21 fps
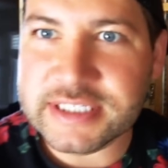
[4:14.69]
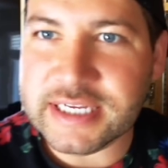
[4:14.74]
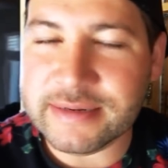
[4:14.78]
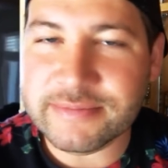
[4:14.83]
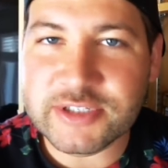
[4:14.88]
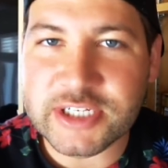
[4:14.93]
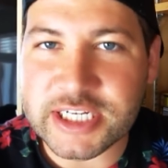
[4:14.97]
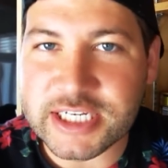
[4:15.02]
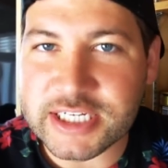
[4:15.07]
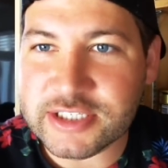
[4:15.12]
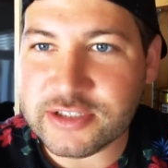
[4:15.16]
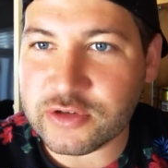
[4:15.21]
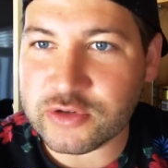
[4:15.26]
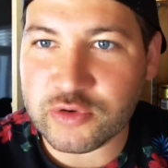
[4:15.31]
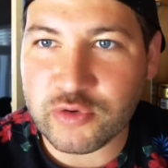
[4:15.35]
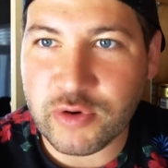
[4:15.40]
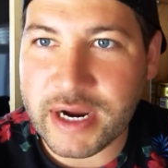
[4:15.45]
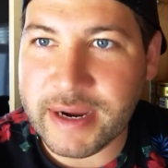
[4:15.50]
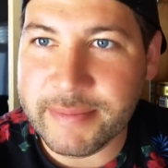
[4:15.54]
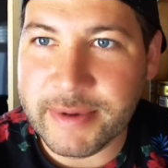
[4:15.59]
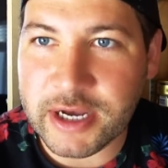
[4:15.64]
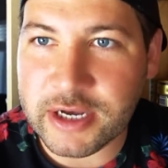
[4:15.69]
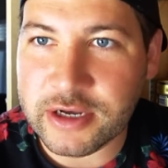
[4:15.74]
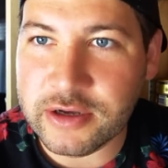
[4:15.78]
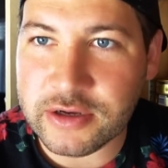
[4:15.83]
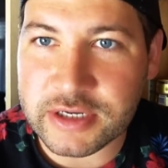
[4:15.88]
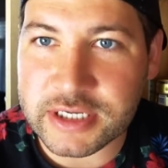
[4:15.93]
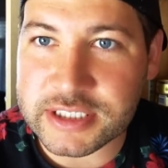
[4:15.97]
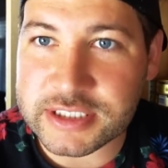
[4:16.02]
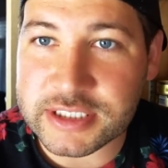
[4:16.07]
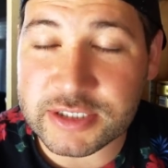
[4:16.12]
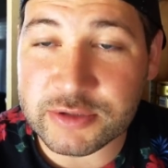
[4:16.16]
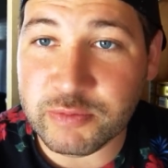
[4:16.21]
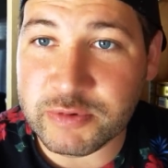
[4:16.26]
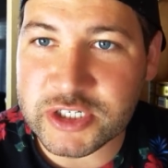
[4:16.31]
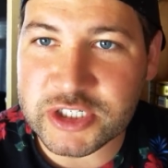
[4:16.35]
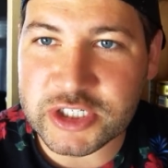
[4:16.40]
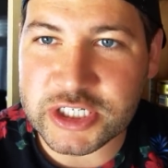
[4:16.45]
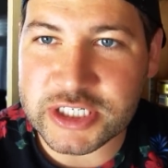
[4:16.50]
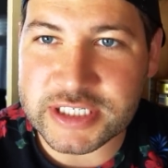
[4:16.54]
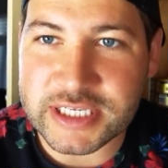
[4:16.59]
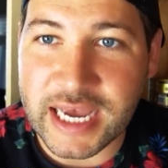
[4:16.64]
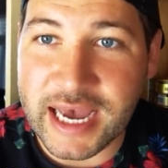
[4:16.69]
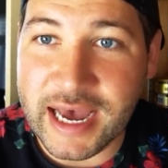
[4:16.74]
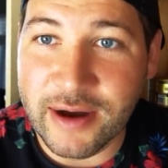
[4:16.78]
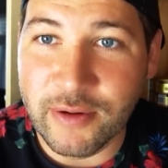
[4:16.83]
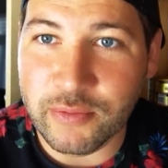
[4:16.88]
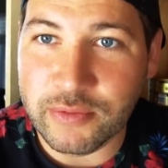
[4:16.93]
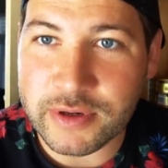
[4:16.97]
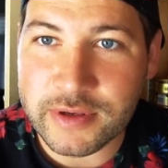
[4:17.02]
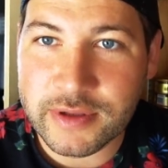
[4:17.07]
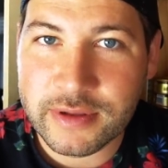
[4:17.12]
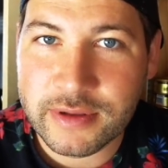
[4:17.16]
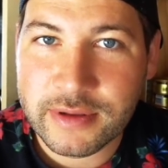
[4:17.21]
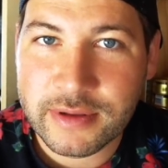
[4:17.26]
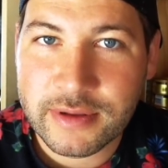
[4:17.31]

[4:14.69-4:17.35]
time she eats those grandma cookies is when she's out.